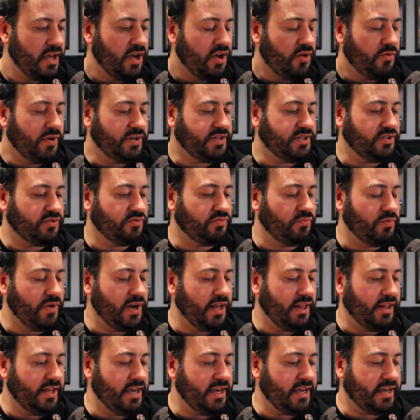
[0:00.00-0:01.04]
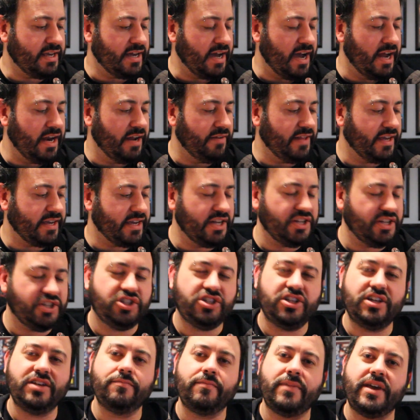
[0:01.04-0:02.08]
which is really kind of like a
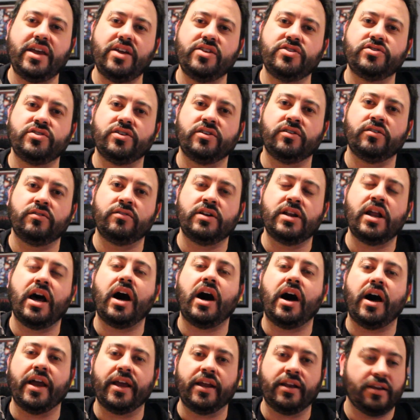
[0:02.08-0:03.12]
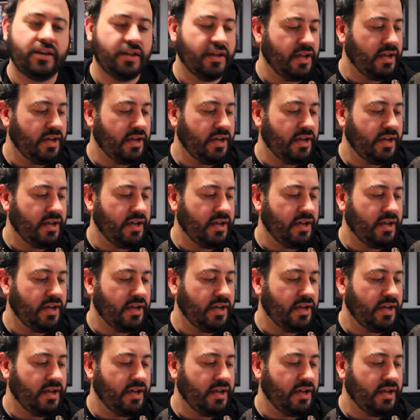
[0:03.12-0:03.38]
G major 9,